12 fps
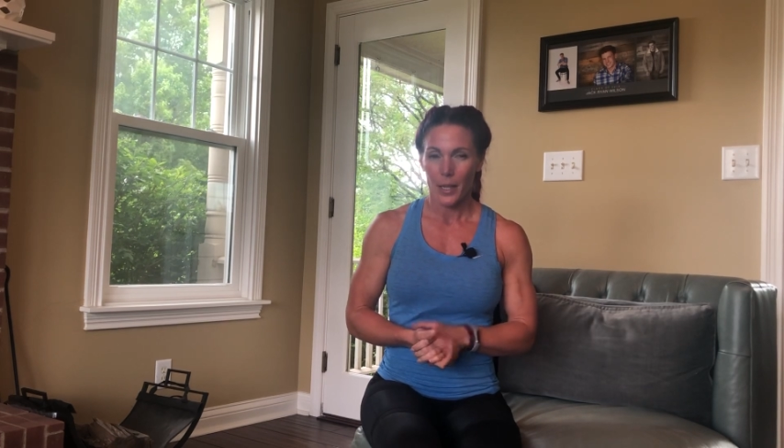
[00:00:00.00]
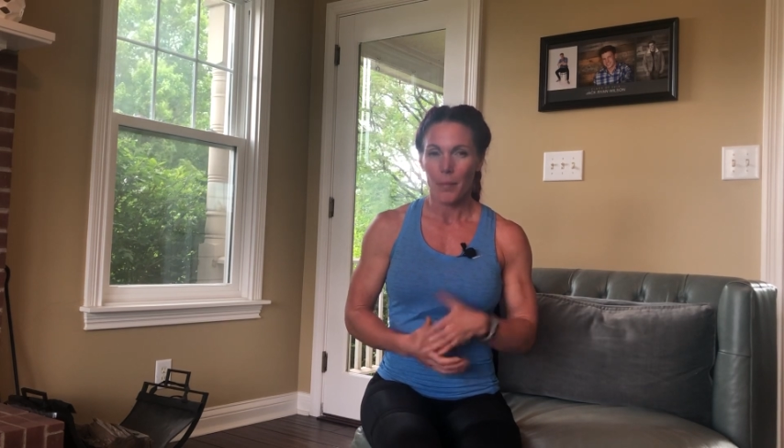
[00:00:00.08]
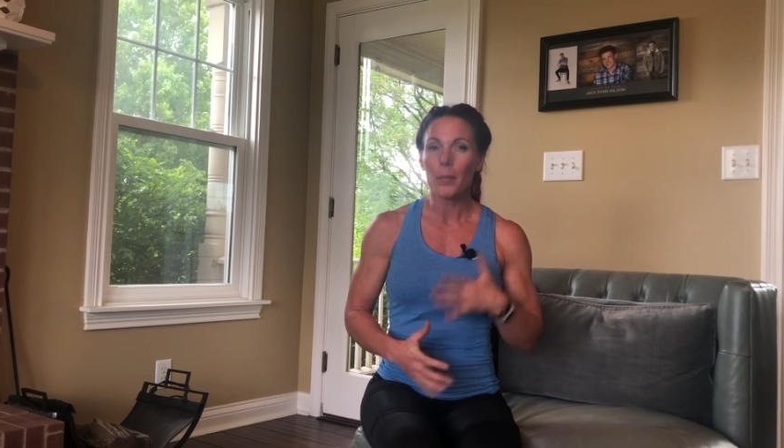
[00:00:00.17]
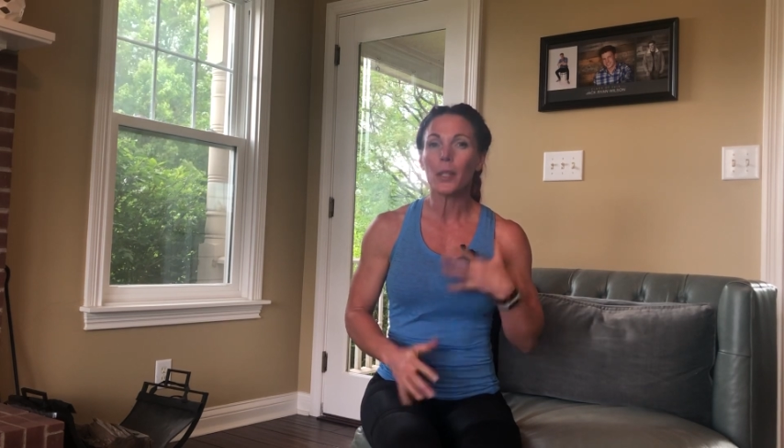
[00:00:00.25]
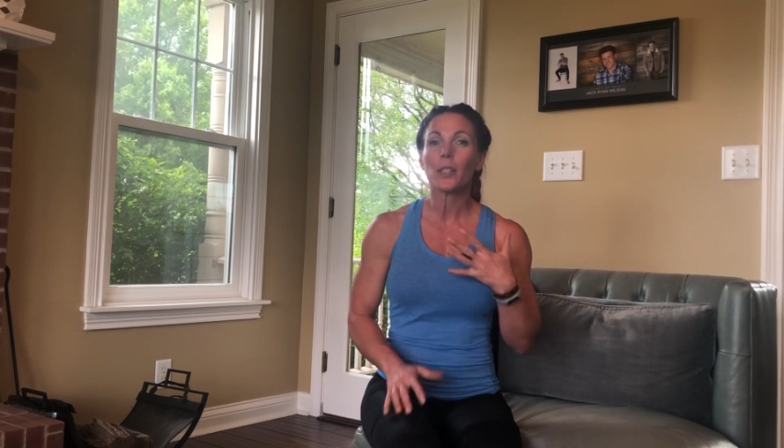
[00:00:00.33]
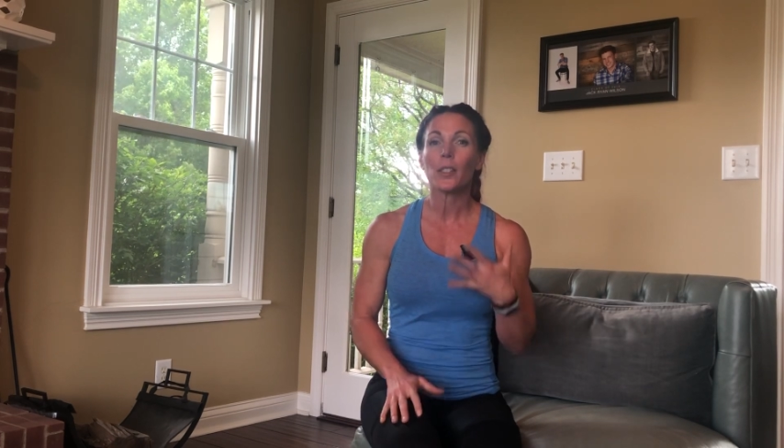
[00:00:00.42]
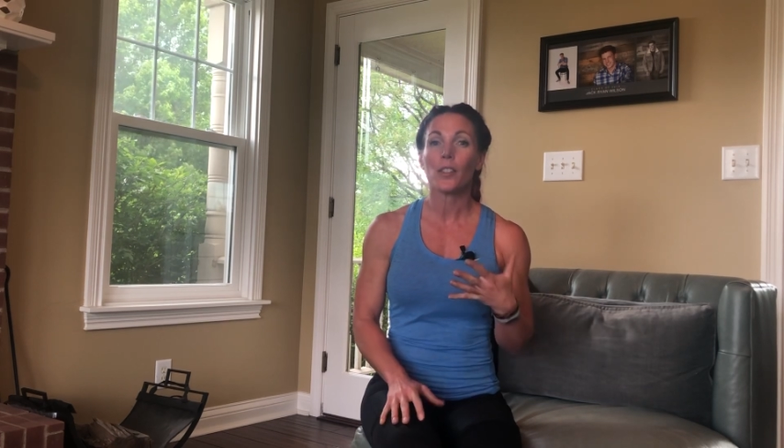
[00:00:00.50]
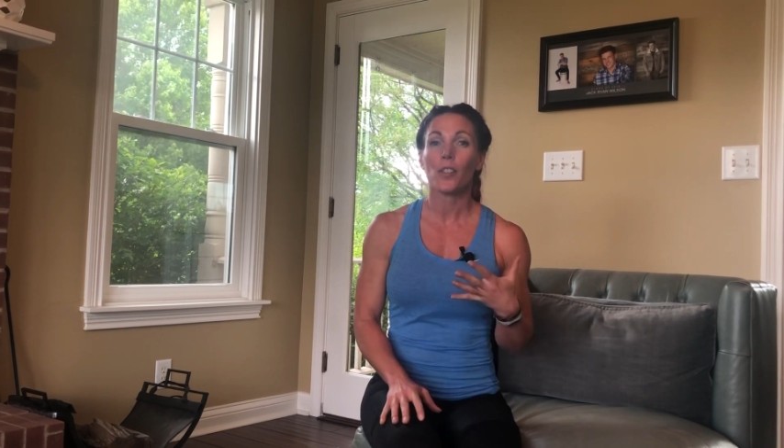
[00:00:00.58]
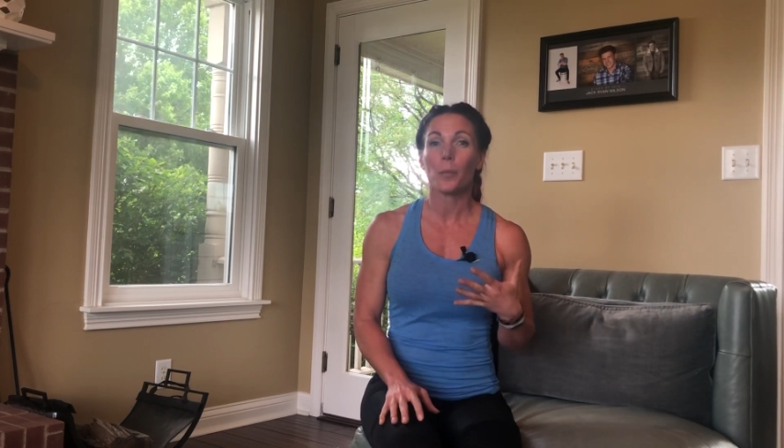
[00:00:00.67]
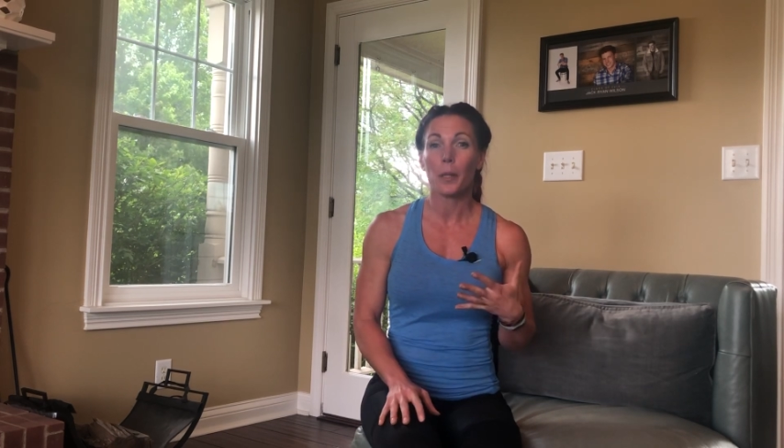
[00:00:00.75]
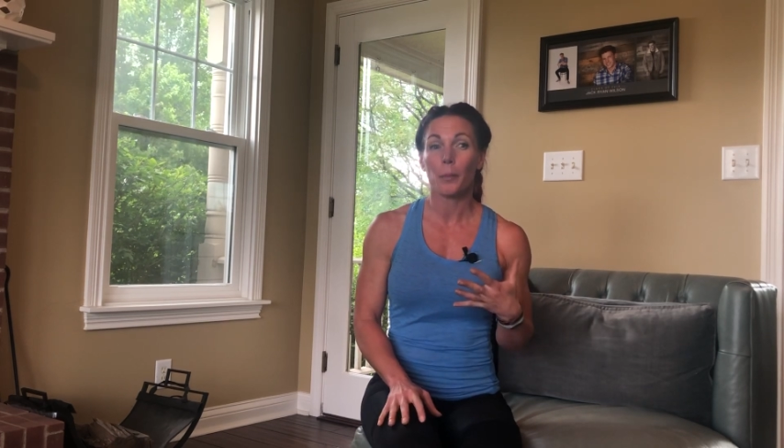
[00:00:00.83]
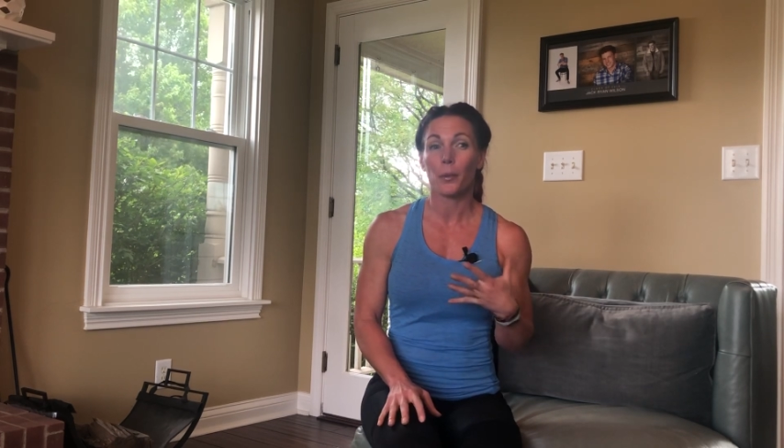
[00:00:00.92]
Millions of
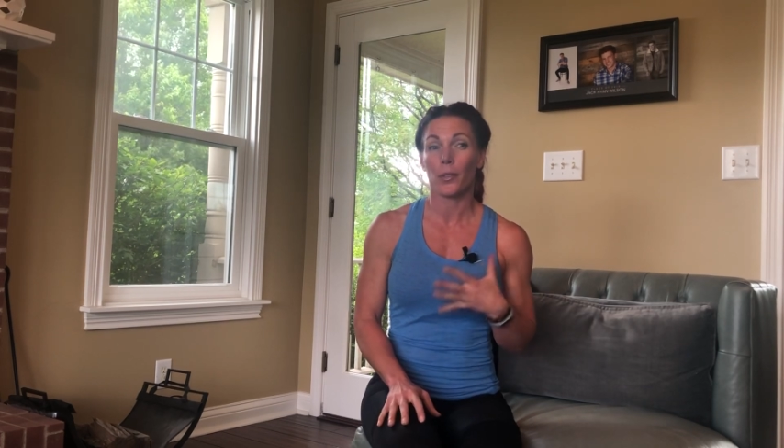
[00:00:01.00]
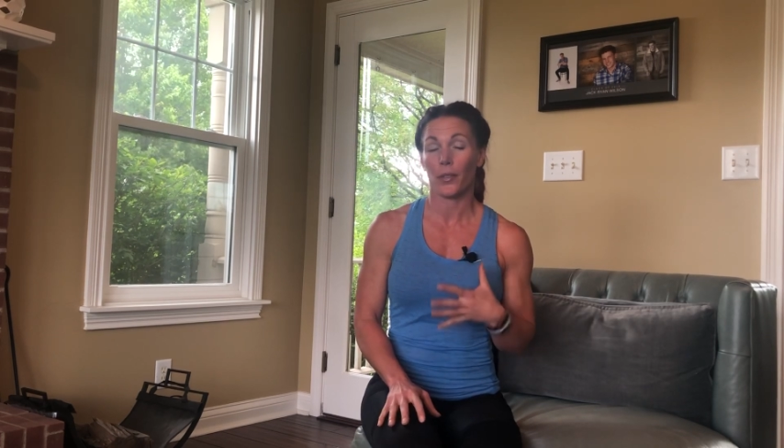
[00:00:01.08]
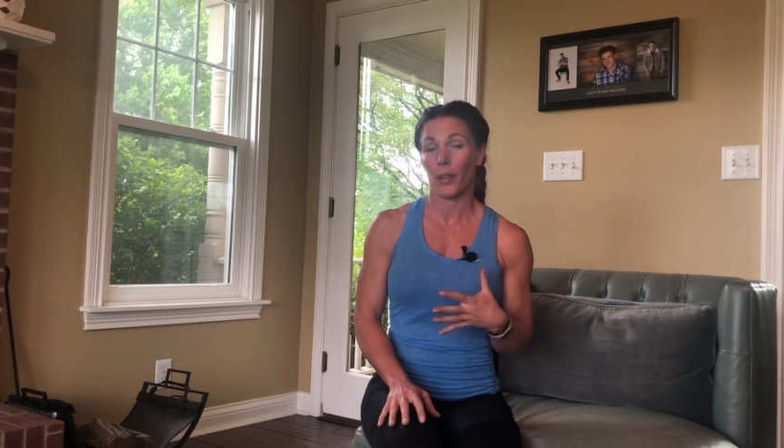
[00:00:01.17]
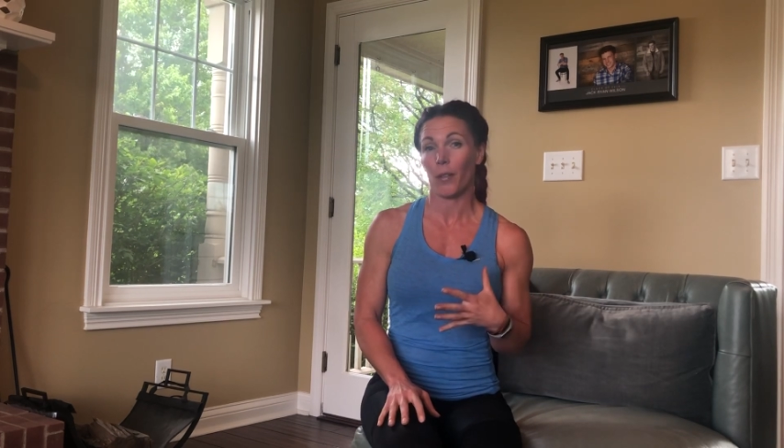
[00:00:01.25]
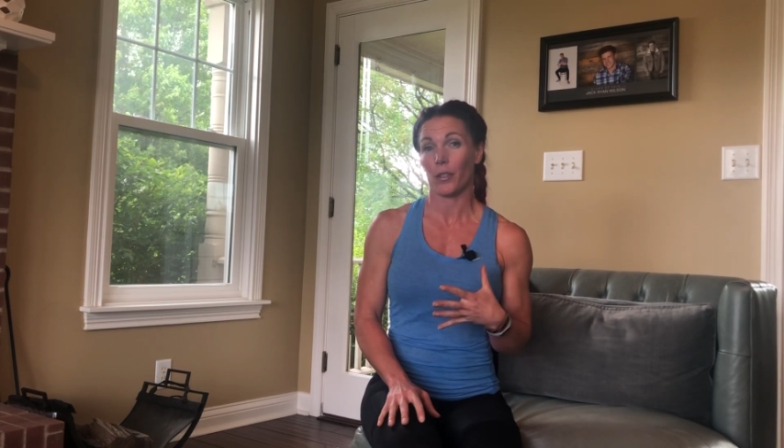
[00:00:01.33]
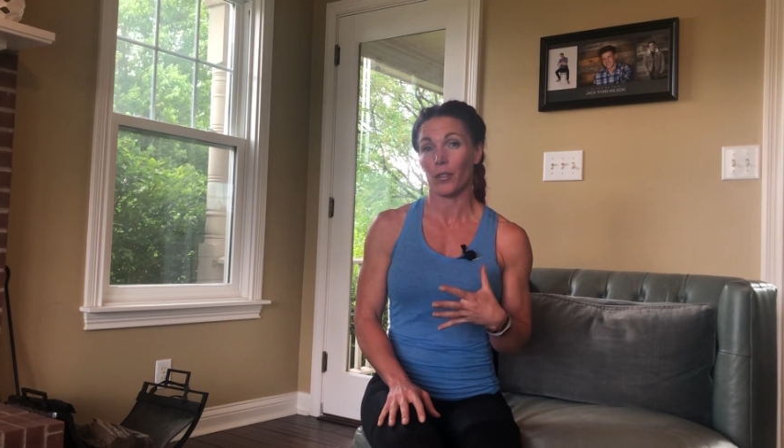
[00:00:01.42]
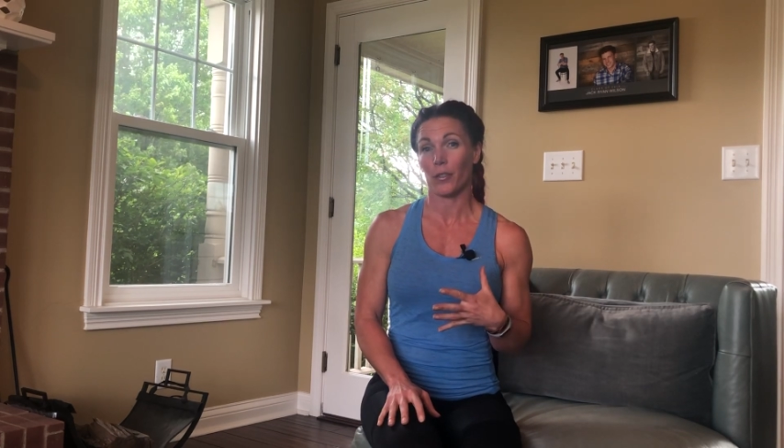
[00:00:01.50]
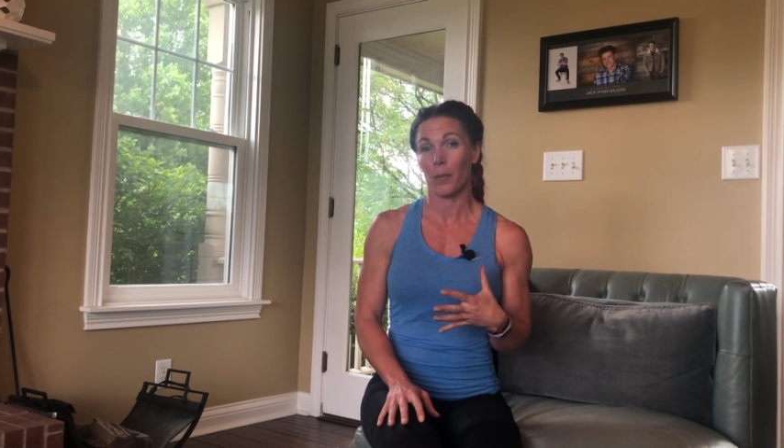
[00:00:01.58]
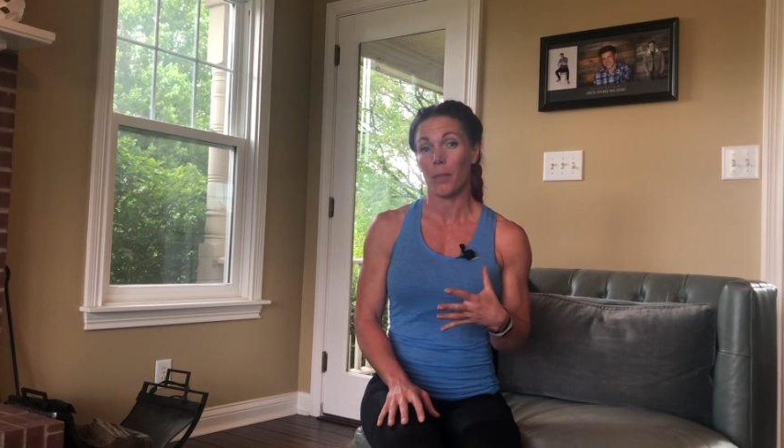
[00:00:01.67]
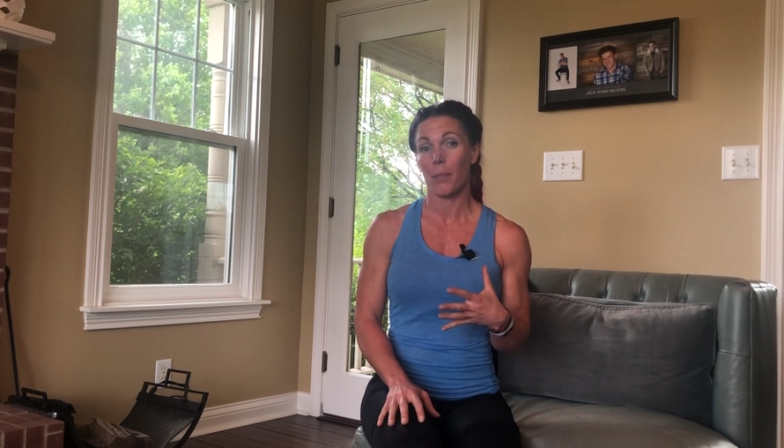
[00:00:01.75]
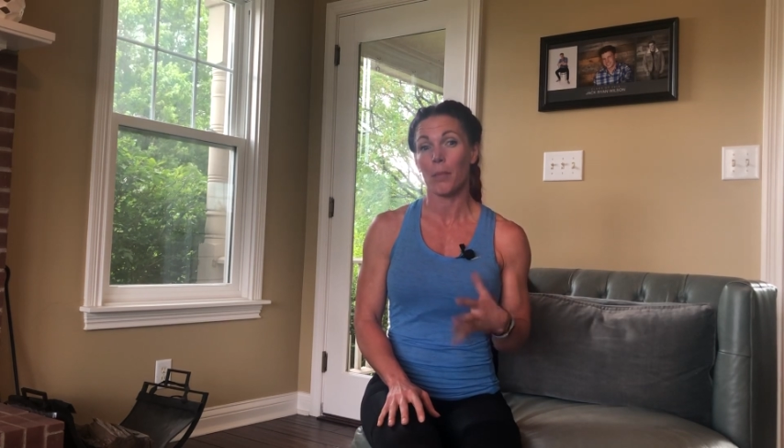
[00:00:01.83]
people suffer from